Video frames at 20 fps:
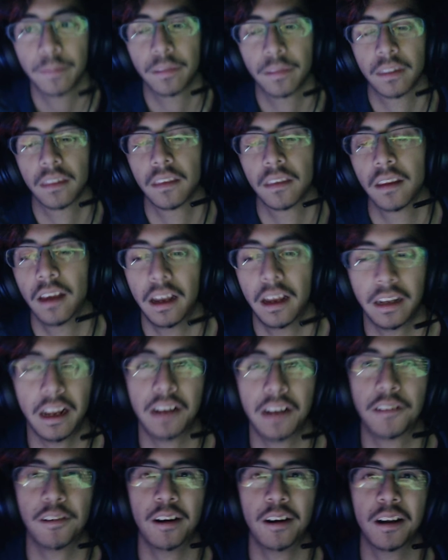Not
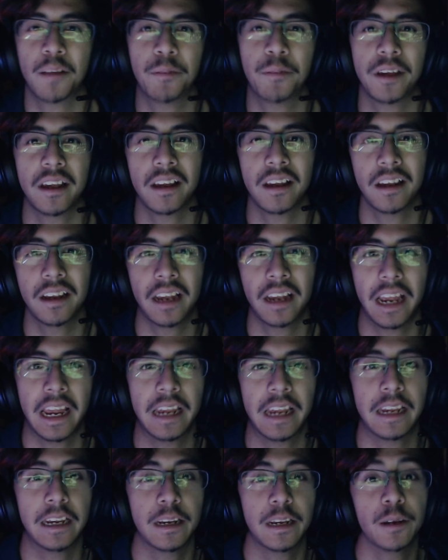trying to be
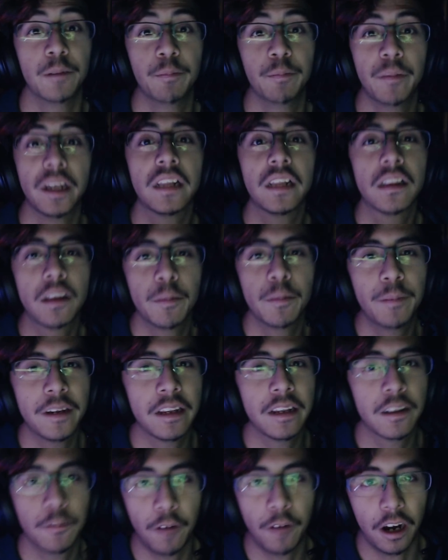a Mr. Beast
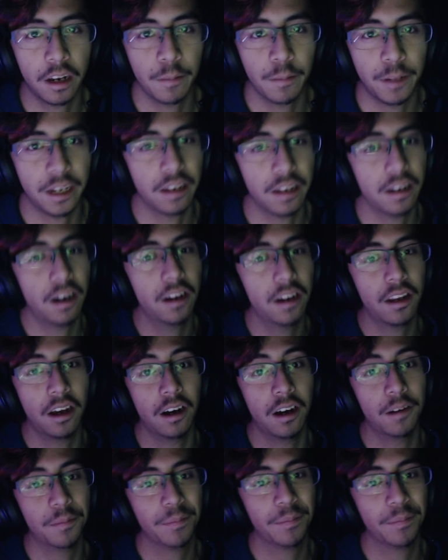wannabe, no, no.